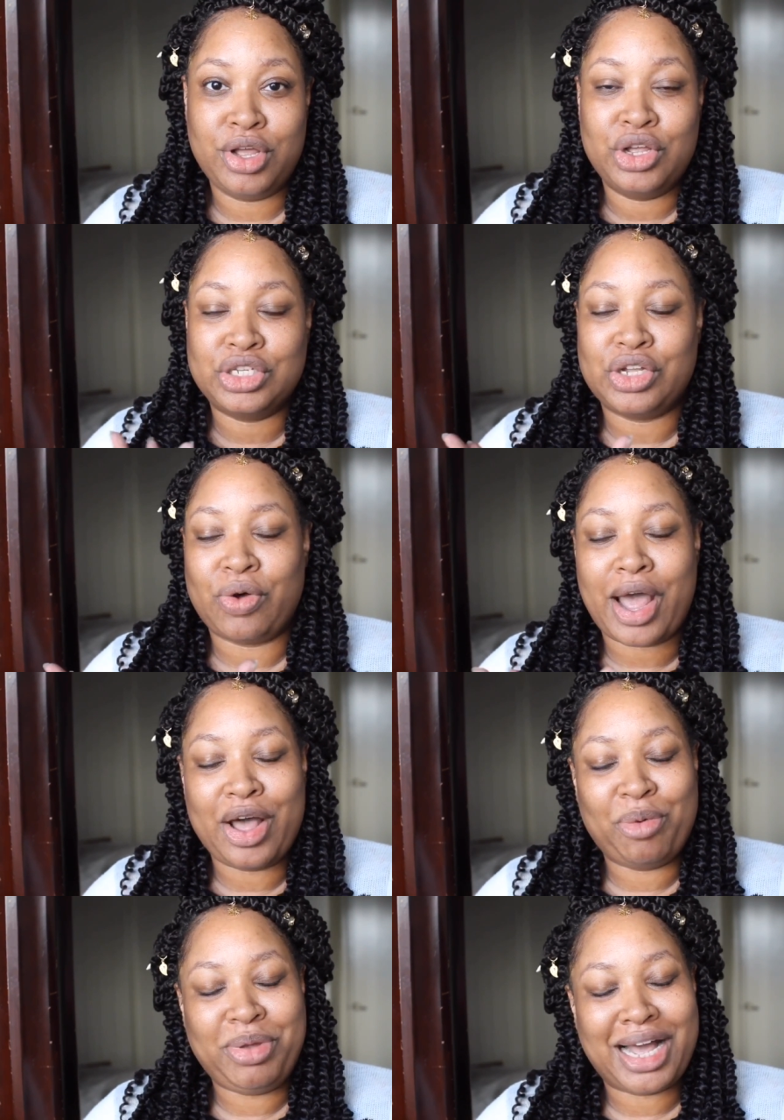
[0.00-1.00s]
So I
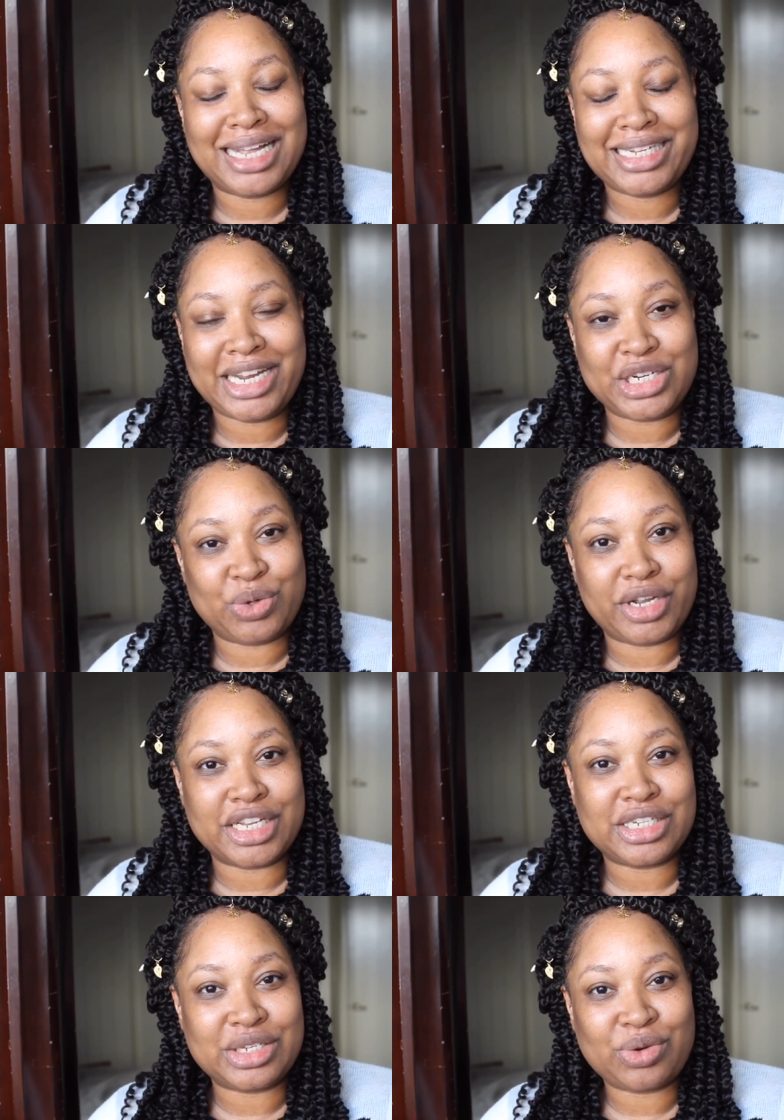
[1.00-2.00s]
hope you guys enjoy
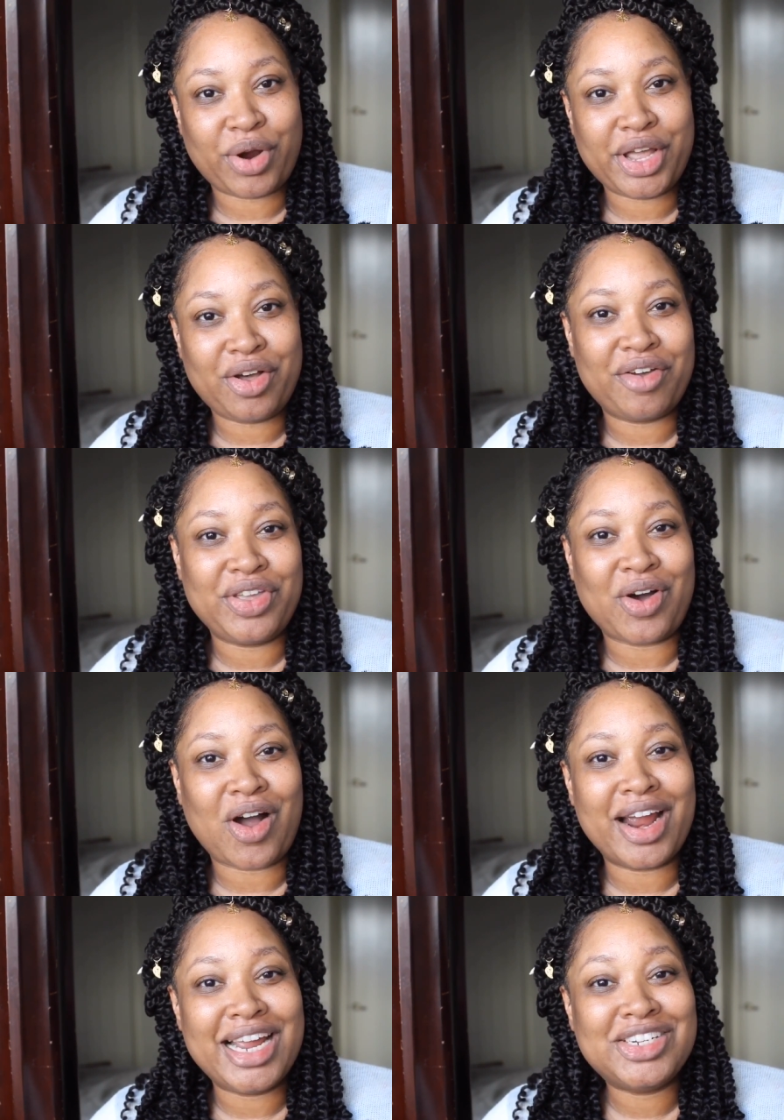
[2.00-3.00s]
this tutorial. If you
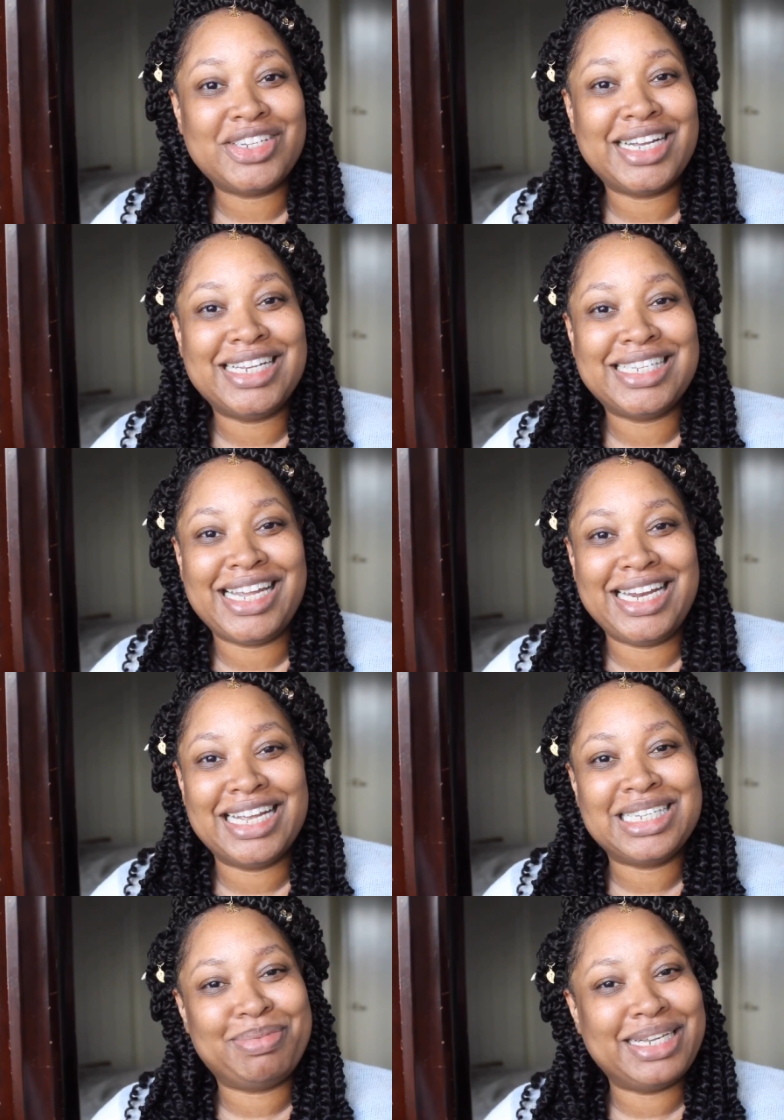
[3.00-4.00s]
are interested in seeing
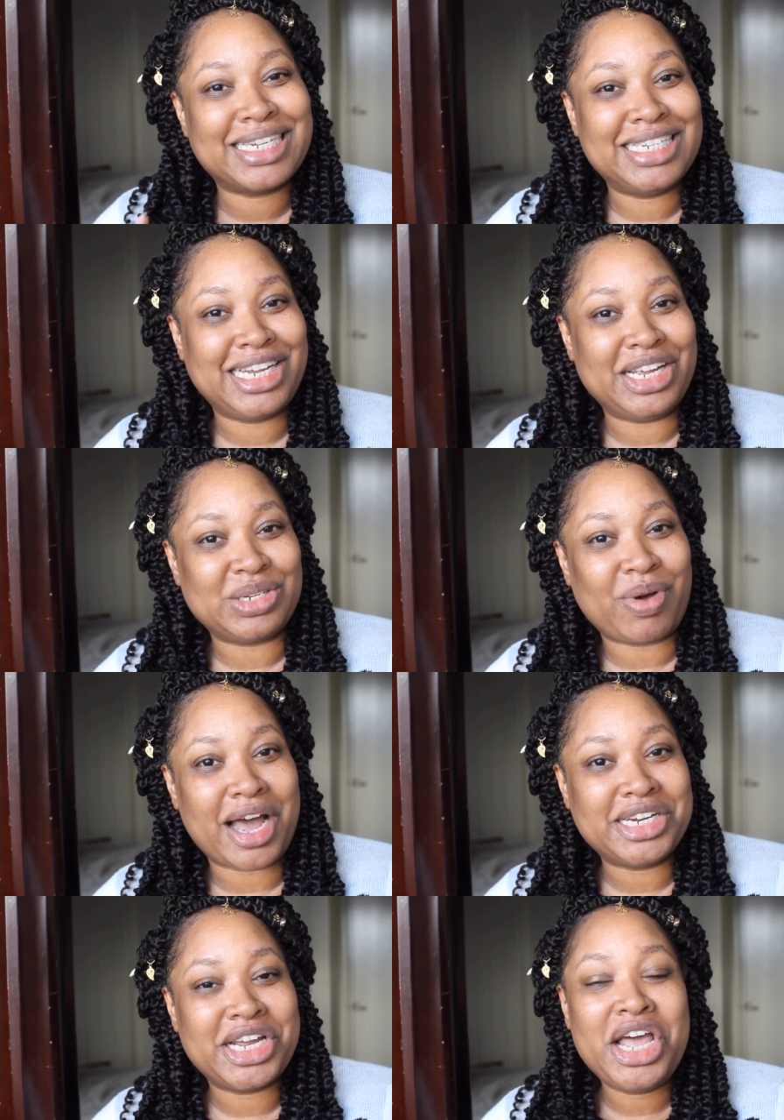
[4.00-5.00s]
this, please continue to
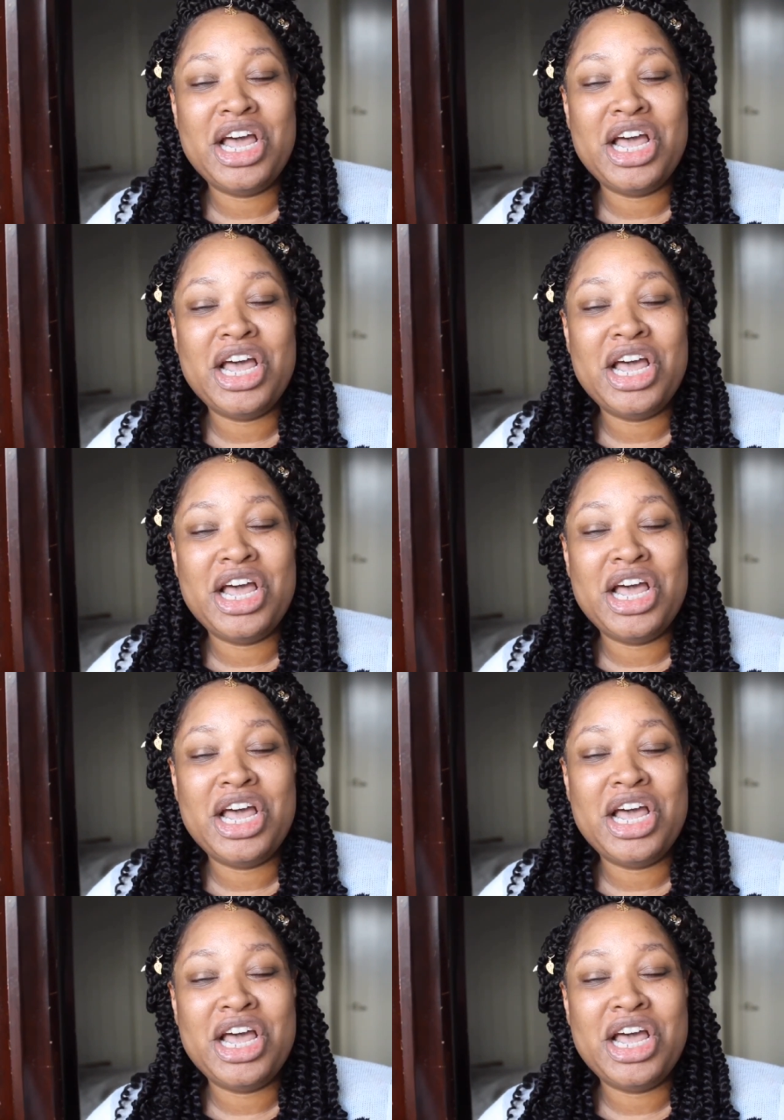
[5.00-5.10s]
watch.